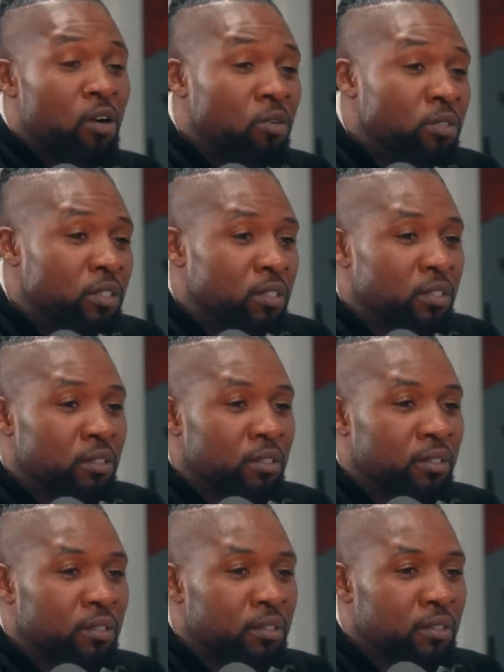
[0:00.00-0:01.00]
oats
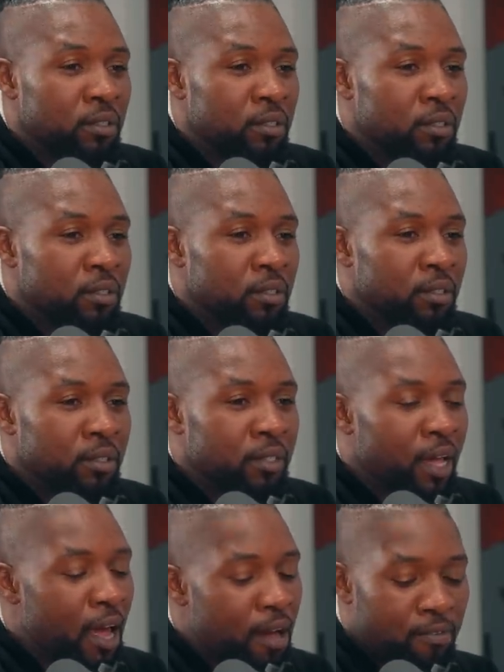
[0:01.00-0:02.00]

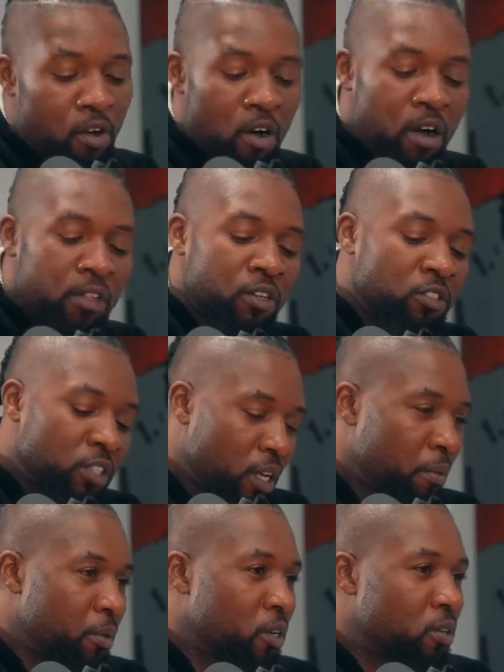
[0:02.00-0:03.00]
that have all those
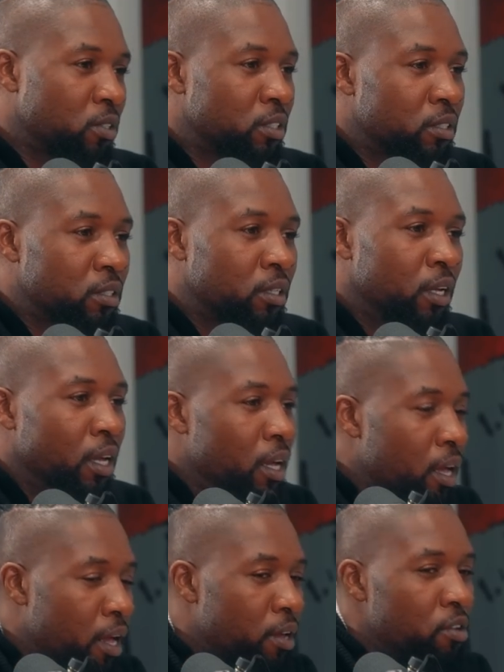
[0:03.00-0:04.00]
chemicals,
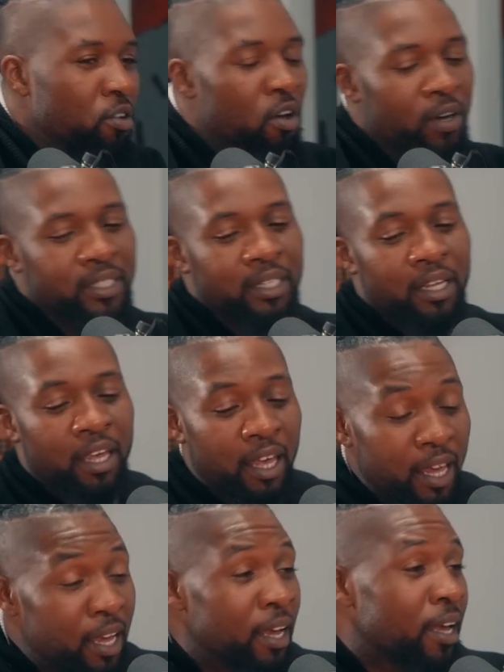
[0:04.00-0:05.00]
you know, as a
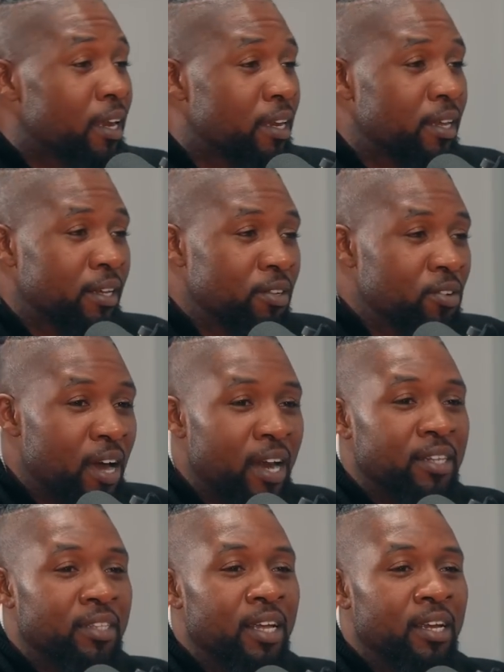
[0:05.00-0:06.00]
kid, you got
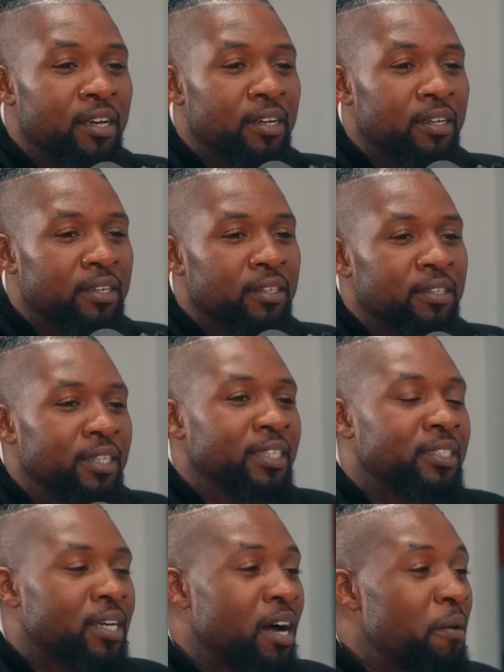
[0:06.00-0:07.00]
to think
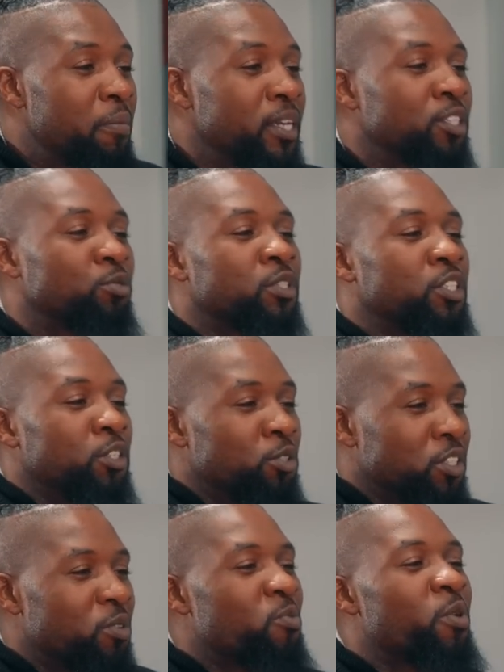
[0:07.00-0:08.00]
these companies was
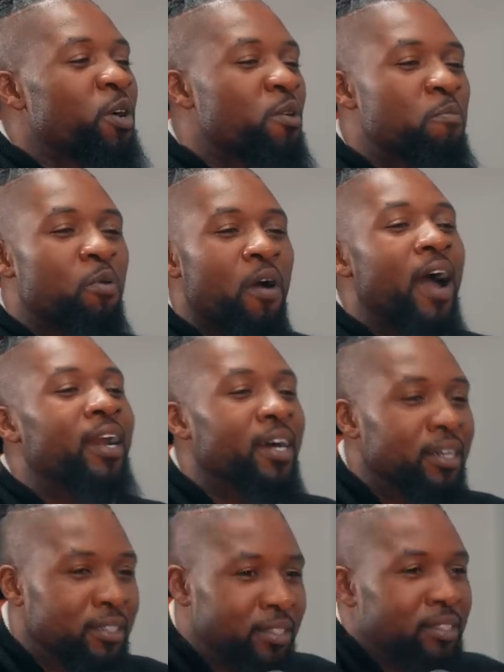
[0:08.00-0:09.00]
using real
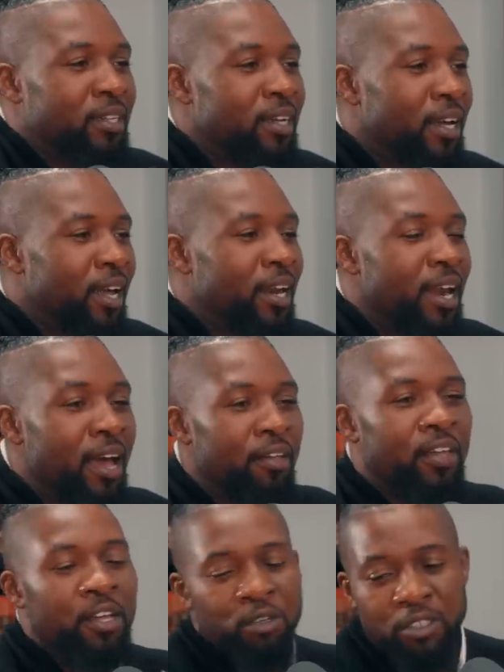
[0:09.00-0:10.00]
products. Now
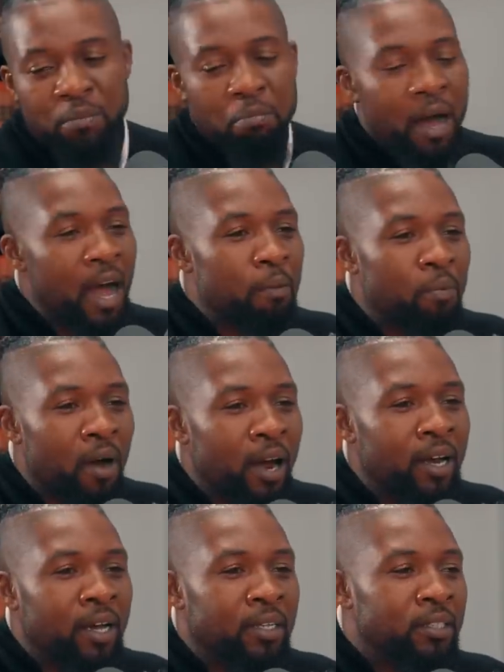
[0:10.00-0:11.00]
they're using
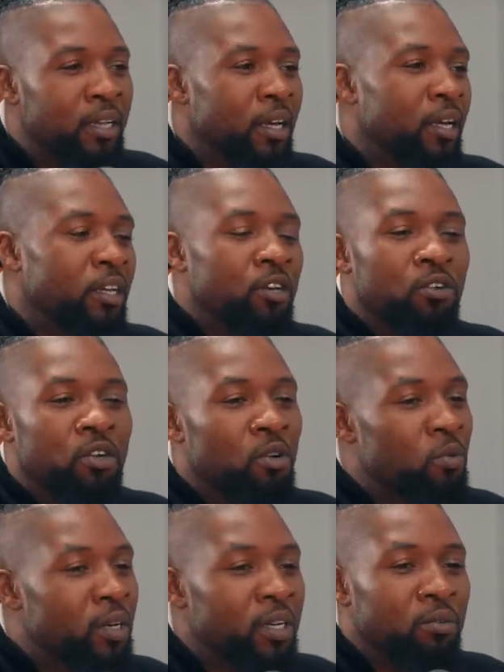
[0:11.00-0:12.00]
byproducts. You don't know
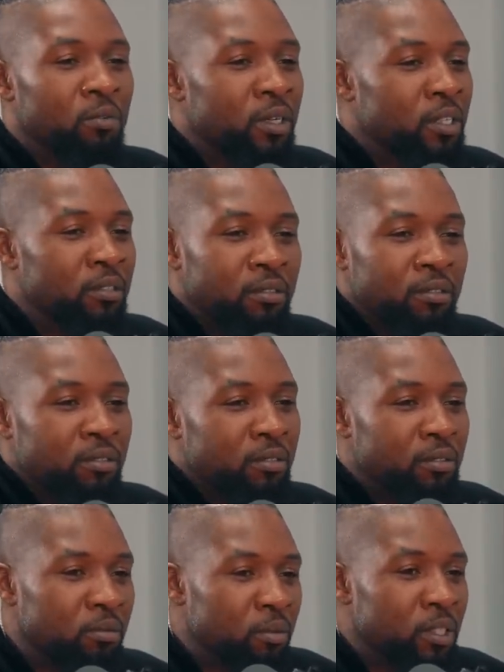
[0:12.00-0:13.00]
what what
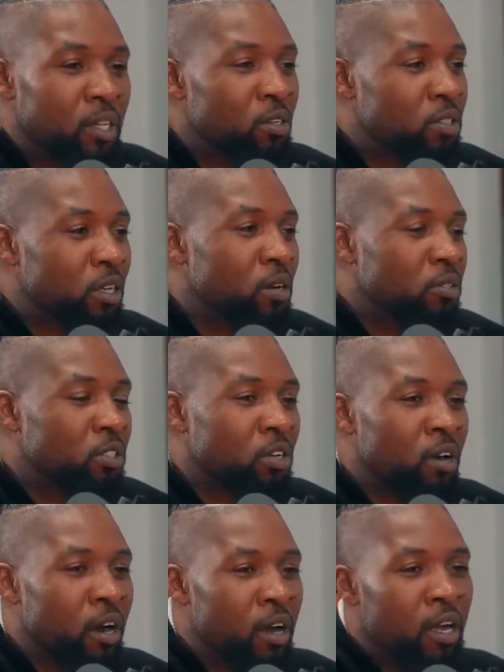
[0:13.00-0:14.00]
what those oats
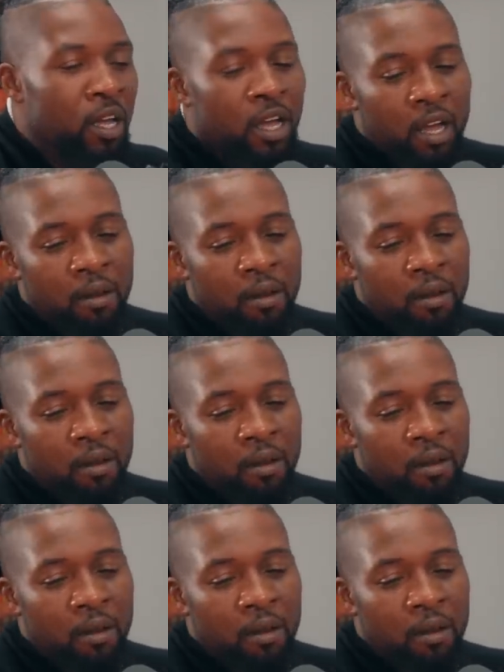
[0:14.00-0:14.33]
are. So it